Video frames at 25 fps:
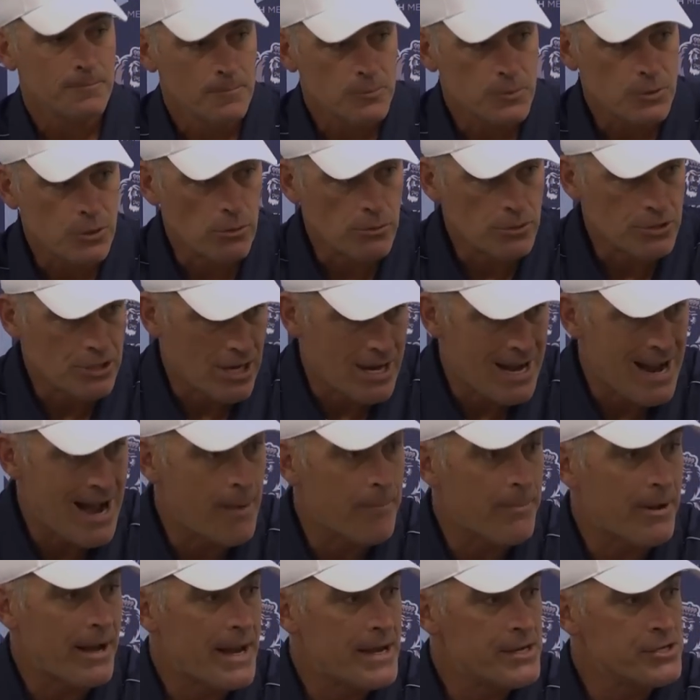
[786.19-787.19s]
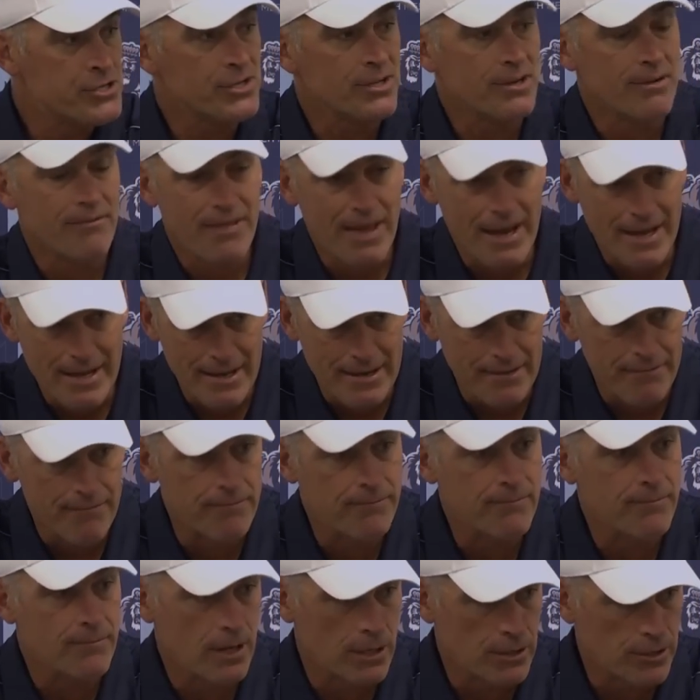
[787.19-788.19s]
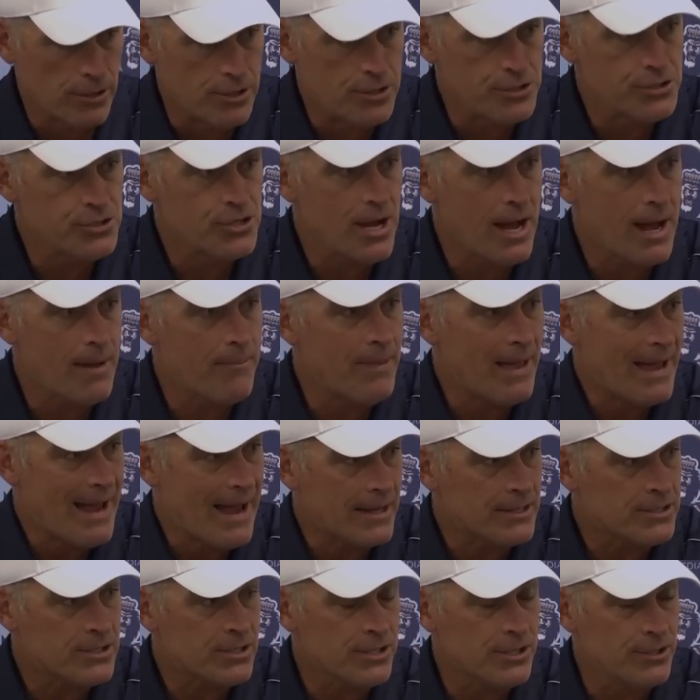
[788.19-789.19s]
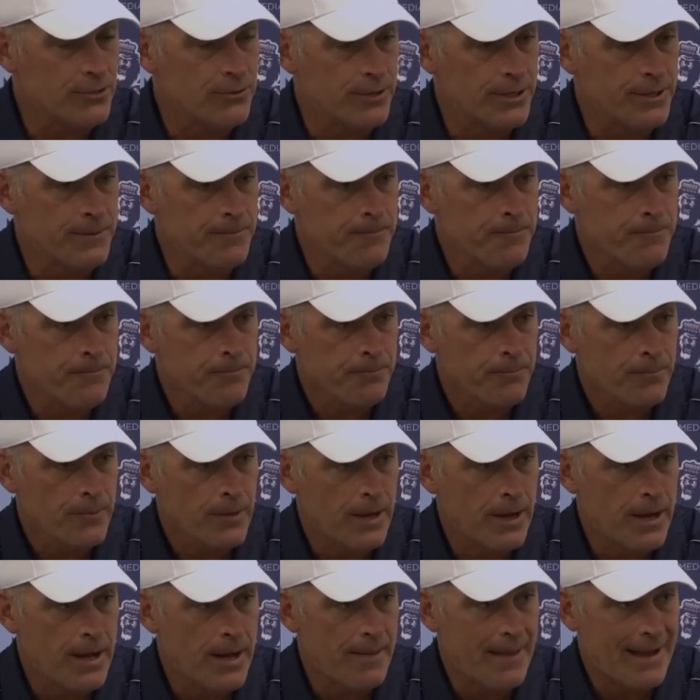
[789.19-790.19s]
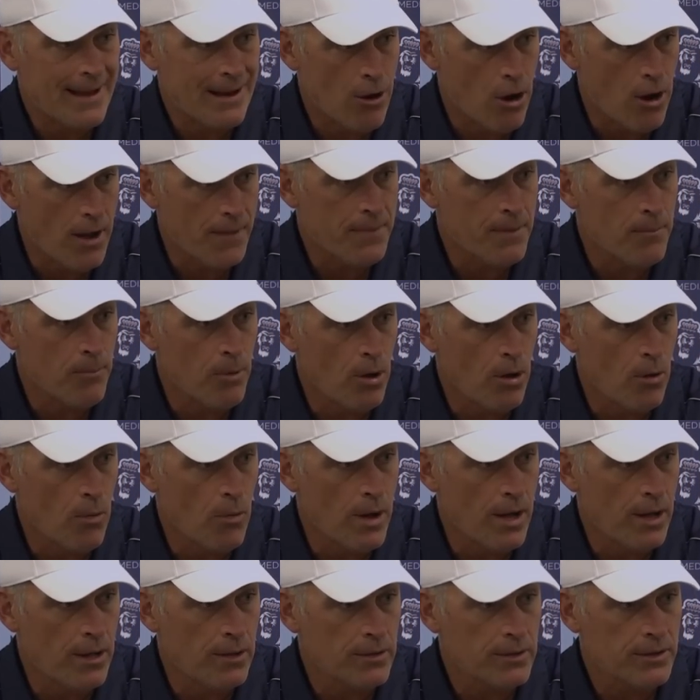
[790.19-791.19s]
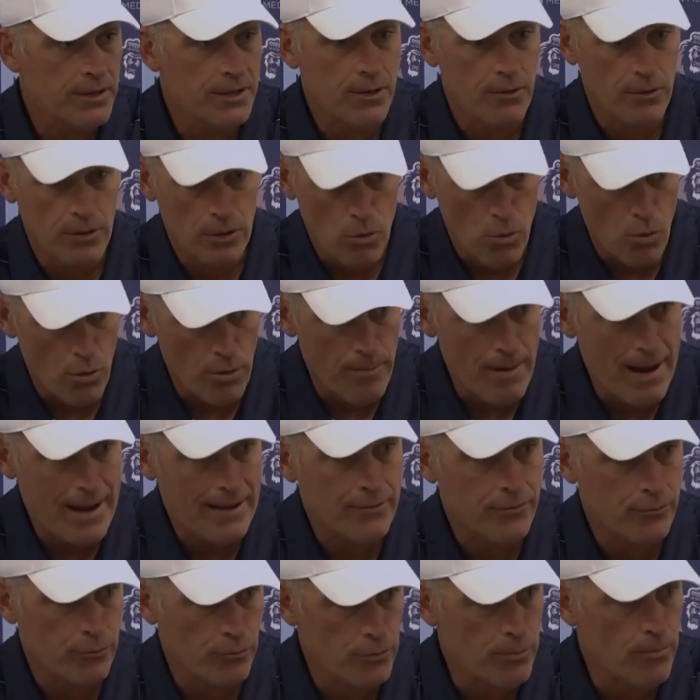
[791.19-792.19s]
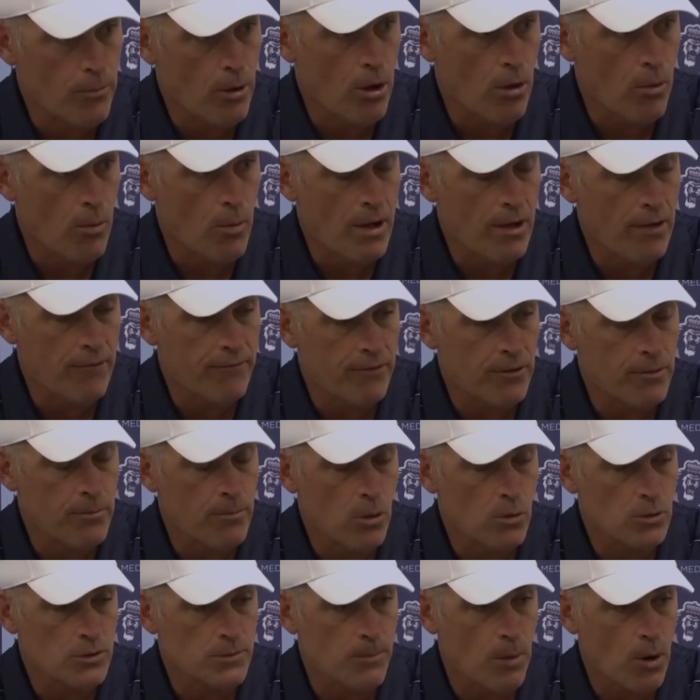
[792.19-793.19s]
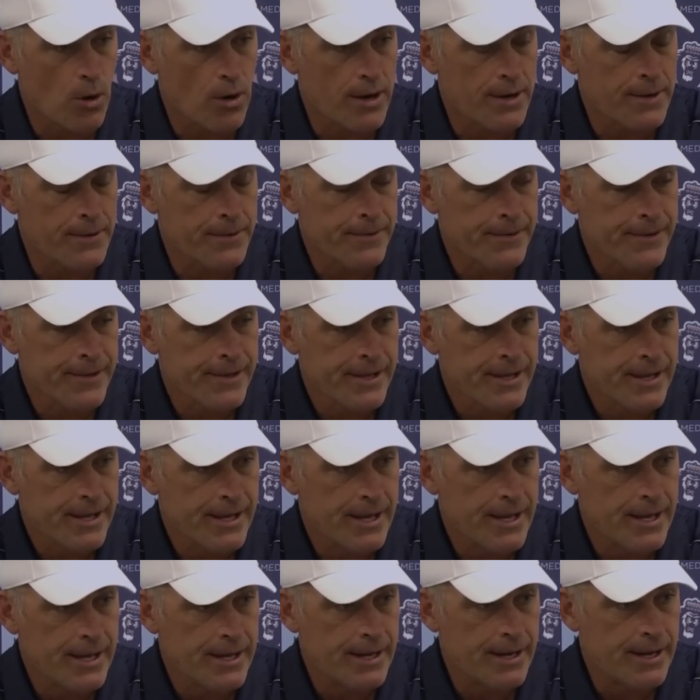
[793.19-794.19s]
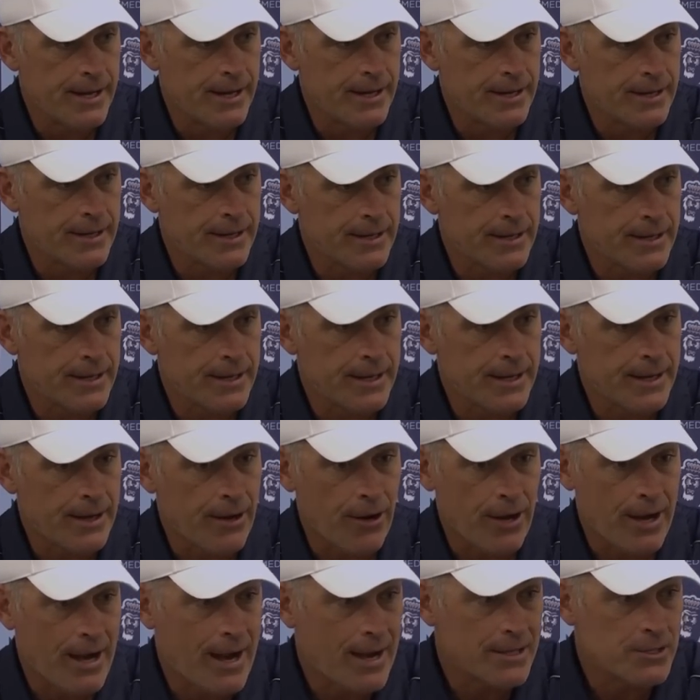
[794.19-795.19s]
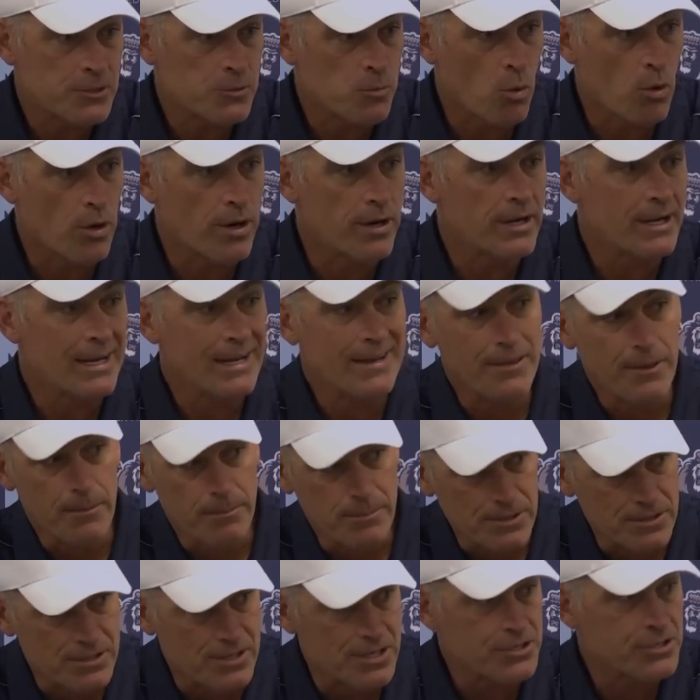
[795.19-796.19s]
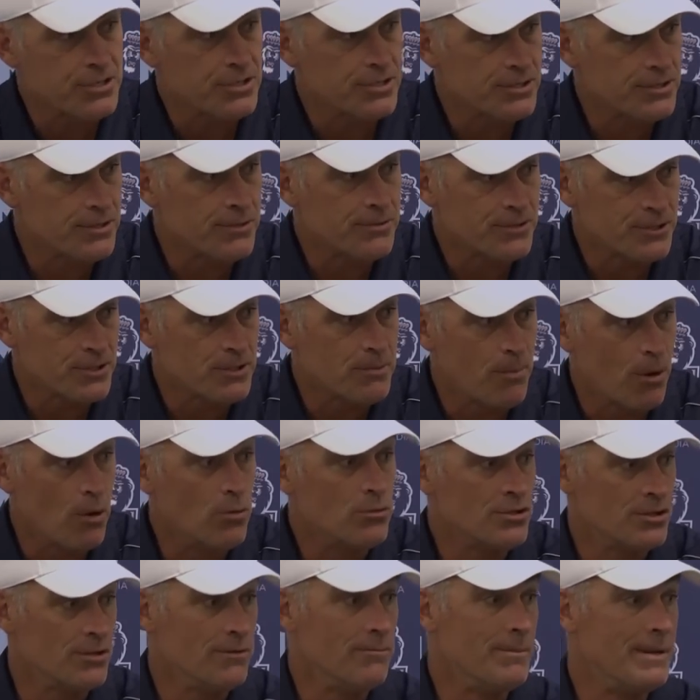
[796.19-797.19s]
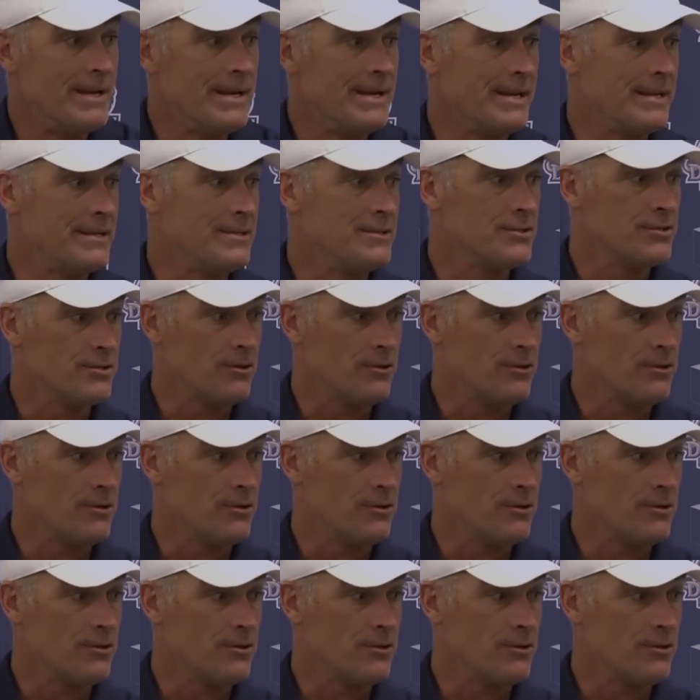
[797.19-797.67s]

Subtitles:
So it was a combination of they did a good job, they executed, they caught the ball well. You know, the quarterback threw the ball well for the most part, and our guys weren't in the positions they're supposed to be in.